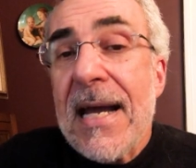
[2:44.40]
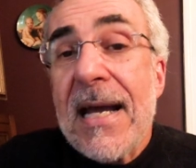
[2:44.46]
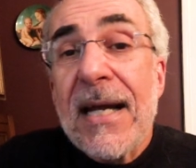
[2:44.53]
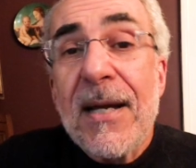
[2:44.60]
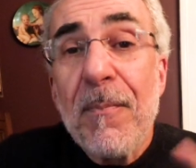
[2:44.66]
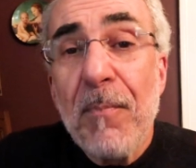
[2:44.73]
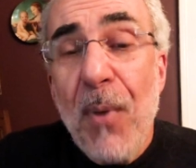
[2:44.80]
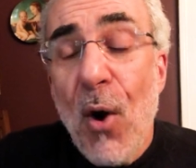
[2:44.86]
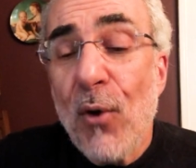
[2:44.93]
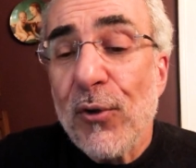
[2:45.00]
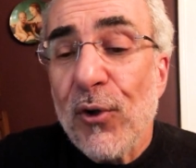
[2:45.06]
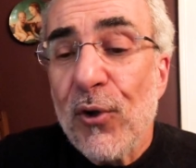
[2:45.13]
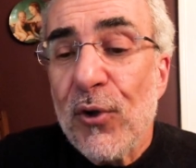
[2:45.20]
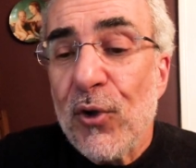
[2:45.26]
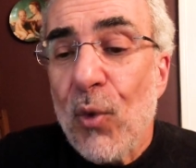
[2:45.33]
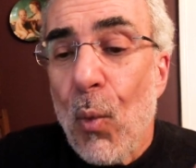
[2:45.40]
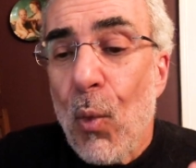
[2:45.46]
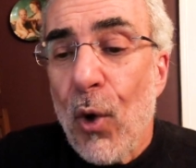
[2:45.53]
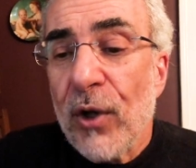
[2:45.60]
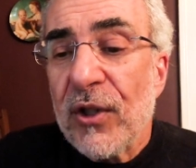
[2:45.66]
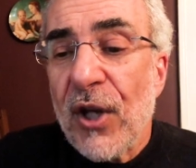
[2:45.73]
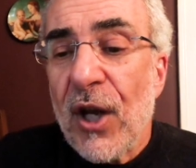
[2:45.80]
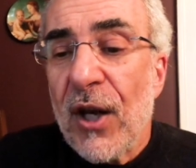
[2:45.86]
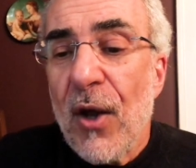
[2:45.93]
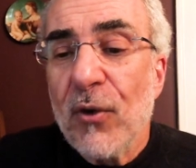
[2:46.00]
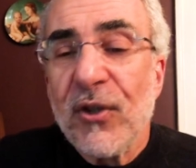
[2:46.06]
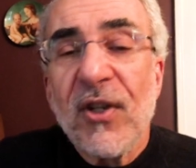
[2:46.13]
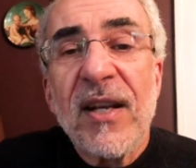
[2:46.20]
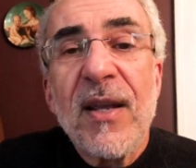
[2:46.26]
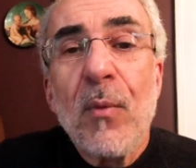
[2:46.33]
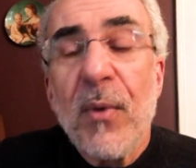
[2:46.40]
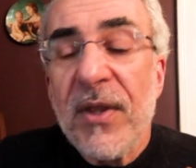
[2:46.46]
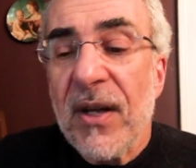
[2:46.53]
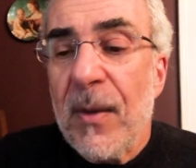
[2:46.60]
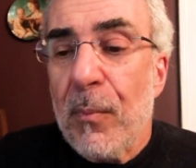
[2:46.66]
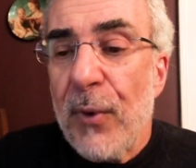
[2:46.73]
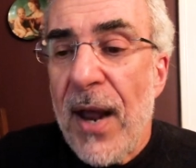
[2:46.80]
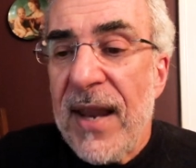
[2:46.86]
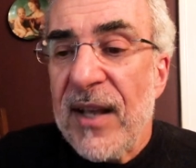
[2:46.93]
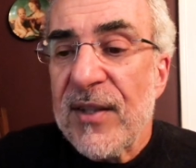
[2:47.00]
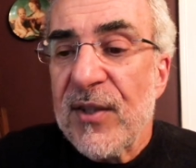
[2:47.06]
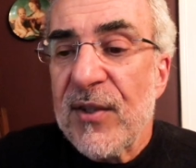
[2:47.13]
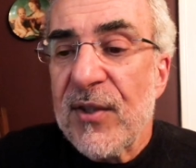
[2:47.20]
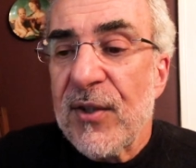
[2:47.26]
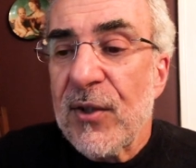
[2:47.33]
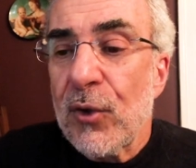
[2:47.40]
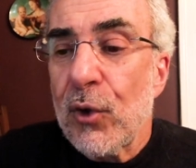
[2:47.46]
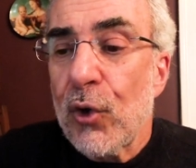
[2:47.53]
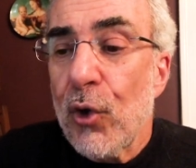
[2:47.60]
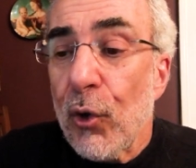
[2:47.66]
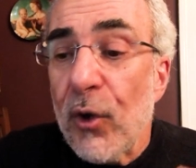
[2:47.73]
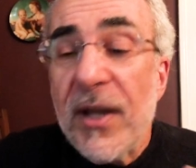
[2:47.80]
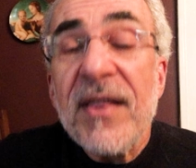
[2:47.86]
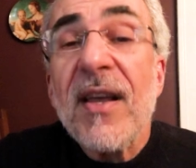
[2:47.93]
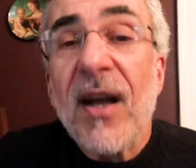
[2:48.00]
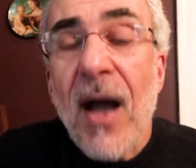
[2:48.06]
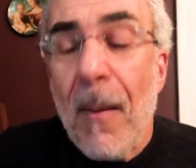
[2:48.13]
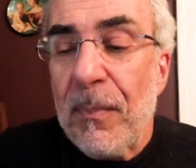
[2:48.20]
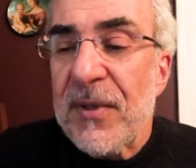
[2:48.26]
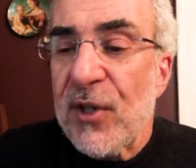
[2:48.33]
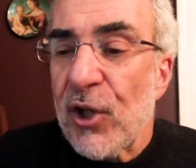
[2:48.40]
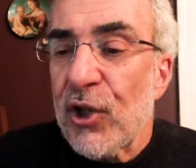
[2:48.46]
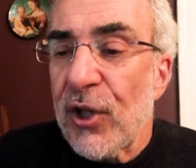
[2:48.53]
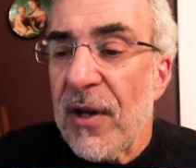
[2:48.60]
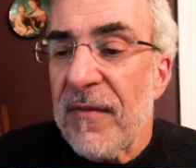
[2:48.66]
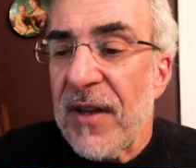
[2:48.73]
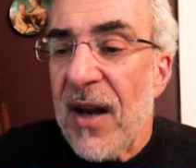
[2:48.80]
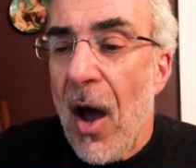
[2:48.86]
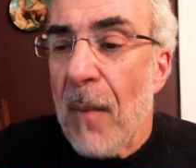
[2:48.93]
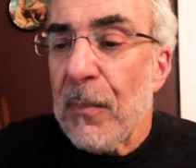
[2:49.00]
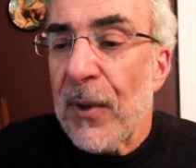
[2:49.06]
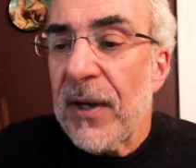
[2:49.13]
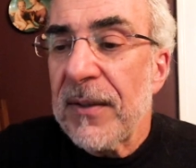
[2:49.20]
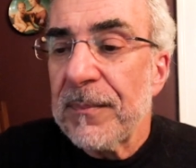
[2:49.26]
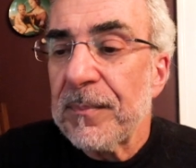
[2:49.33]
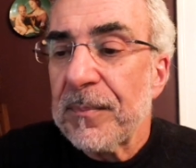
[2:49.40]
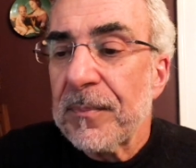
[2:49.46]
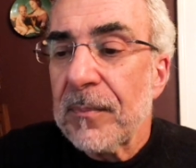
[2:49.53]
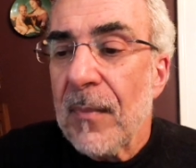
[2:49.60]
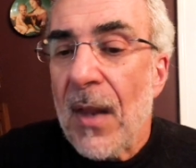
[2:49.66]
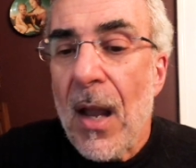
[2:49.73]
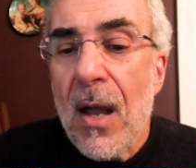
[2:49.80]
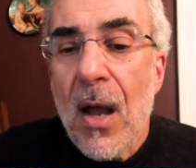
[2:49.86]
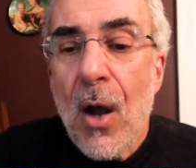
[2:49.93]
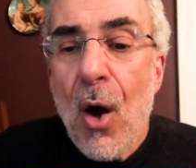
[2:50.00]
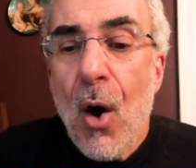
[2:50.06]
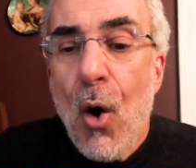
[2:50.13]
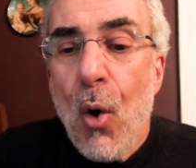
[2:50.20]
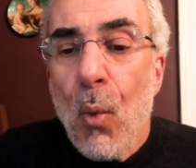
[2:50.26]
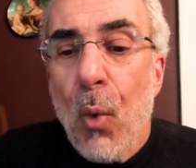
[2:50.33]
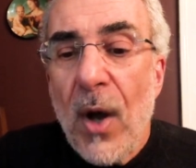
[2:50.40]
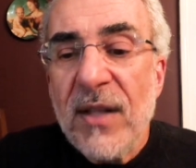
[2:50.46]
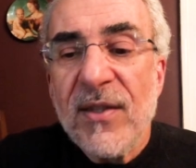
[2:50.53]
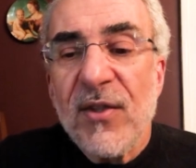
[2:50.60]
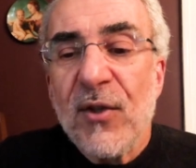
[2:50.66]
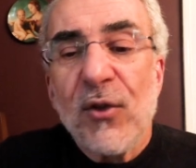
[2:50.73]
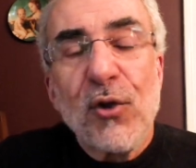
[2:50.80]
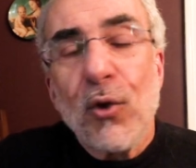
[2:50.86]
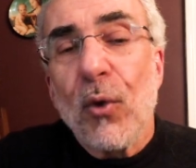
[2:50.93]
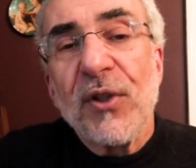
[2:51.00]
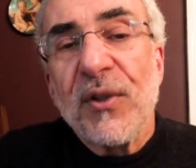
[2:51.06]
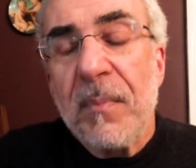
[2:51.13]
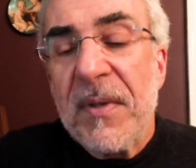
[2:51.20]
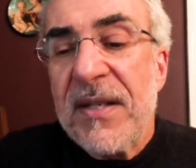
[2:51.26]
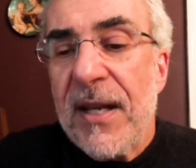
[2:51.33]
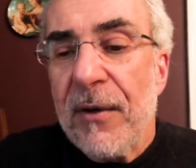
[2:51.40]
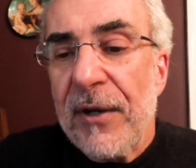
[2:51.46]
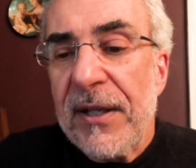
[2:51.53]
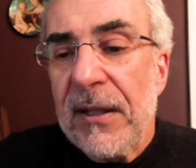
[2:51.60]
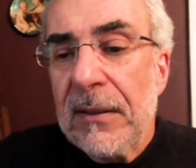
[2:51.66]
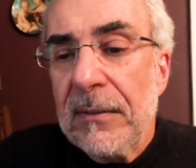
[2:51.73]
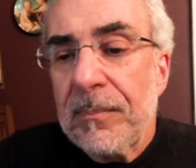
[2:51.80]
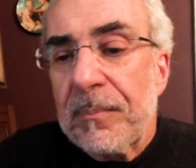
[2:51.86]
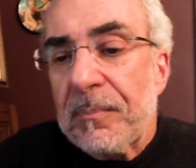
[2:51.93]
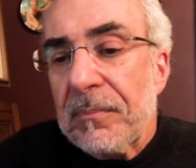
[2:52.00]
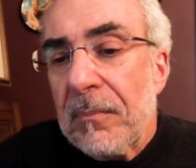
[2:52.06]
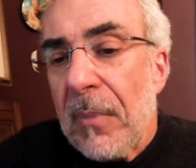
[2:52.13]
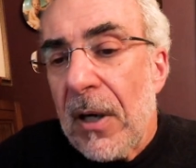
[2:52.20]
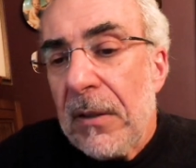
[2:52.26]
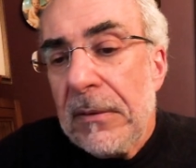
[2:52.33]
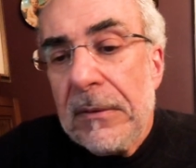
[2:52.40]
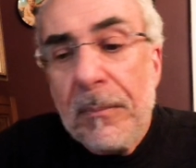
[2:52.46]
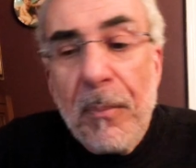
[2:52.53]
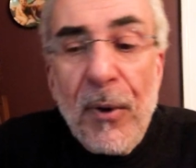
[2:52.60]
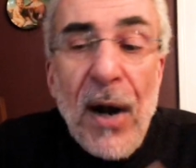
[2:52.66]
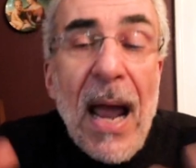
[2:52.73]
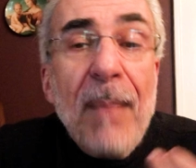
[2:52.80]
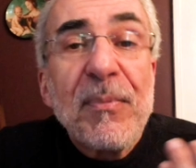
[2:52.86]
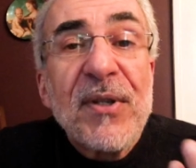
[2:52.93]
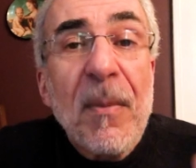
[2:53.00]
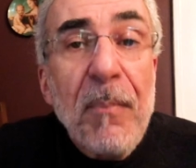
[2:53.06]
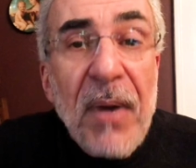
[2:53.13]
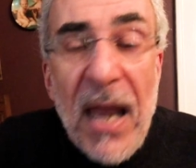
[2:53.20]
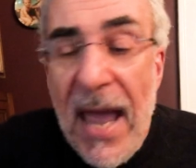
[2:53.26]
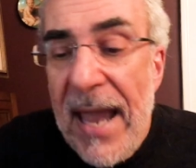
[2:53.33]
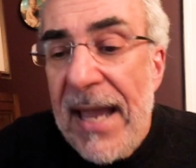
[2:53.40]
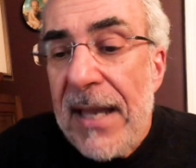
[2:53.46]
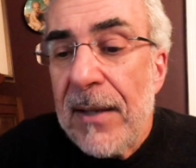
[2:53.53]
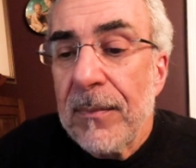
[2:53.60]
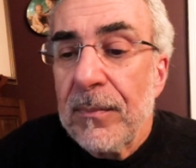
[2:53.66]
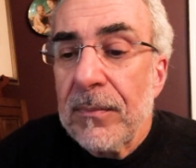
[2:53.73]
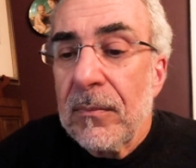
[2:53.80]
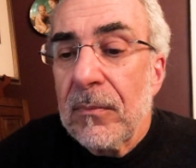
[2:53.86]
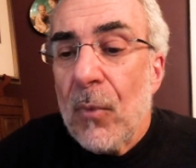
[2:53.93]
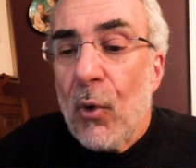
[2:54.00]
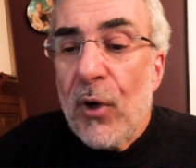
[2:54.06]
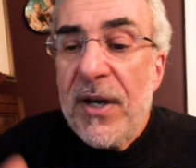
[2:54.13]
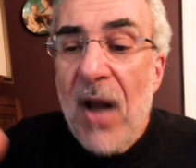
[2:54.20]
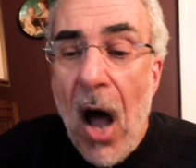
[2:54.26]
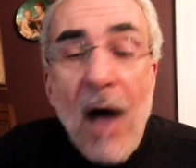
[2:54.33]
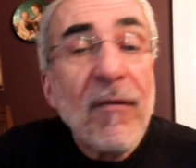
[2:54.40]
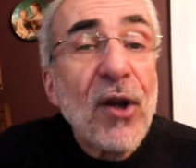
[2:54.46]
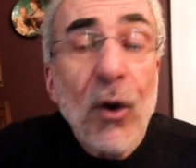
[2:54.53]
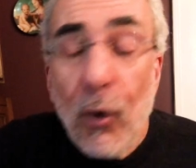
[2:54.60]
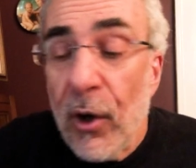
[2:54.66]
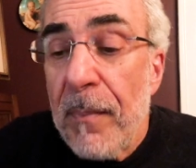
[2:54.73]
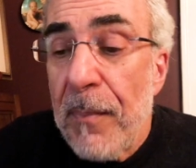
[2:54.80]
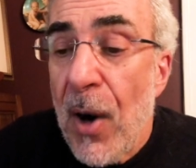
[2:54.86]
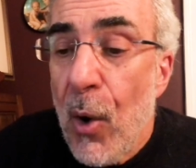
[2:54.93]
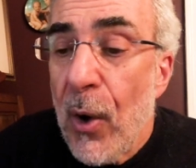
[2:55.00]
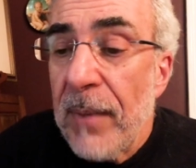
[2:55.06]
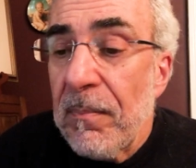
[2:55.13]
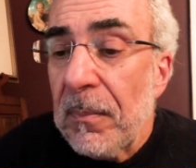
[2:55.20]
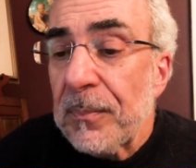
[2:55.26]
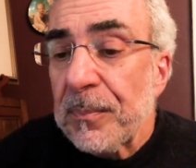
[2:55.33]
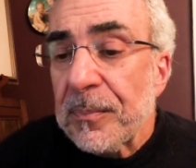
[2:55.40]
Composers worked closely with librettists during the composition of an opera. Once the source material, uh, perhaps a play or a novel or a poem,